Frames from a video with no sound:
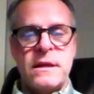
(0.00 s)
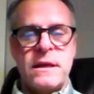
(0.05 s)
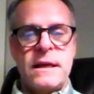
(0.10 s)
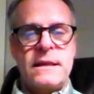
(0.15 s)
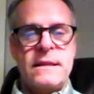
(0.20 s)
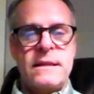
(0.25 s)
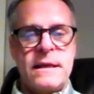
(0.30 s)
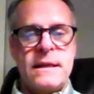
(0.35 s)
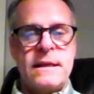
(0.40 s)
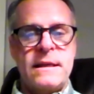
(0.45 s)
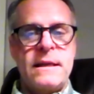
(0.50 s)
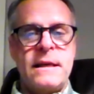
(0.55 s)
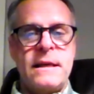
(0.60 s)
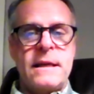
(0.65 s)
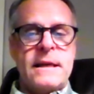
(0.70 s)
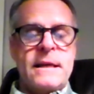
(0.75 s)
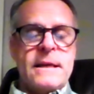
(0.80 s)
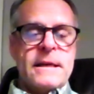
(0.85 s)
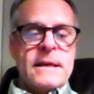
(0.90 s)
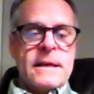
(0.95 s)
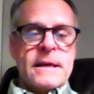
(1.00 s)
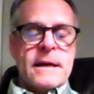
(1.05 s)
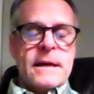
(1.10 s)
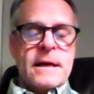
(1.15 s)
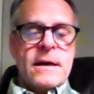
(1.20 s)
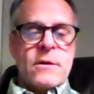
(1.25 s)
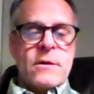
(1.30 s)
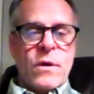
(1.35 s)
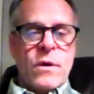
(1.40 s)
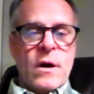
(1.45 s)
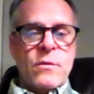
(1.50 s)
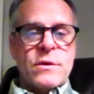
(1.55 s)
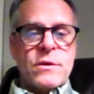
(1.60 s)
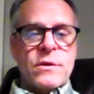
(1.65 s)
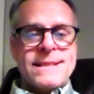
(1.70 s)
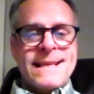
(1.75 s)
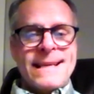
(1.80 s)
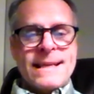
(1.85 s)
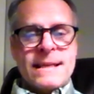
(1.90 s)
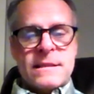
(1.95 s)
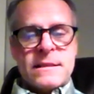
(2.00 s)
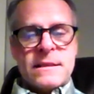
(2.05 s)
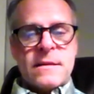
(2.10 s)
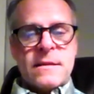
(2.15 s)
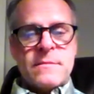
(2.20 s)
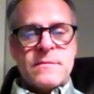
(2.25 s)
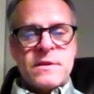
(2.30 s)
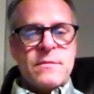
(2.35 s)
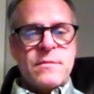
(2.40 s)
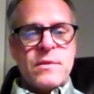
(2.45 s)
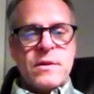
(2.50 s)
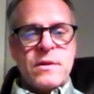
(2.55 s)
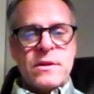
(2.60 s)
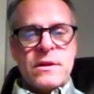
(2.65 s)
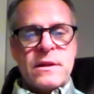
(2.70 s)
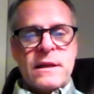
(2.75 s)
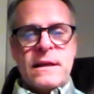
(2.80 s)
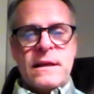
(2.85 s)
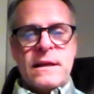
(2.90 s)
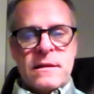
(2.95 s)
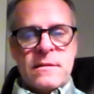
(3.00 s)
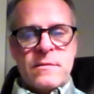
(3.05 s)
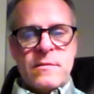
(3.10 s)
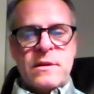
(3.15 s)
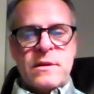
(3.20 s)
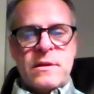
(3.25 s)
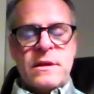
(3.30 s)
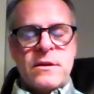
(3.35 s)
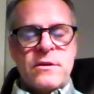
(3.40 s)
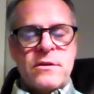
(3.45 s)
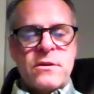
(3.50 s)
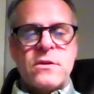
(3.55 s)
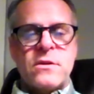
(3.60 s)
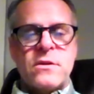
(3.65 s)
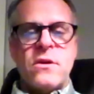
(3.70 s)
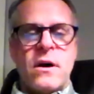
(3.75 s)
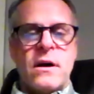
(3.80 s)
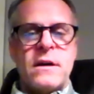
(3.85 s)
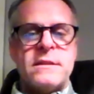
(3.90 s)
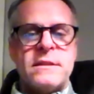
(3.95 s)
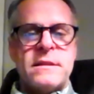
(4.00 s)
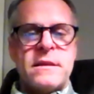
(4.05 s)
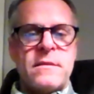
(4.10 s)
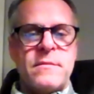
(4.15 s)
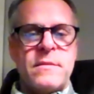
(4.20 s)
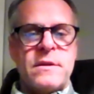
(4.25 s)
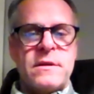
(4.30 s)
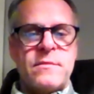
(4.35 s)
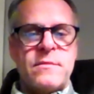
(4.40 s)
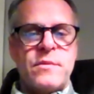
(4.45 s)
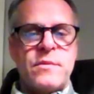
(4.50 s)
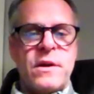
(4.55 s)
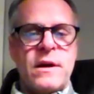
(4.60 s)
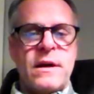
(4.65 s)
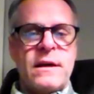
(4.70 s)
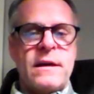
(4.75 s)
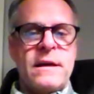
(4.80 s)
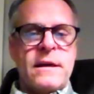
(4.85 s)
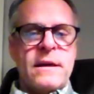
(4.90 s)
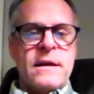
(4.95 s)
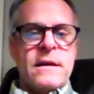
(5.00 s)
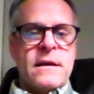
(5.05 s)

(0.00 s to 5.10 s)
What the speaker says: And then while we're seeing some stability in the material costs come into play,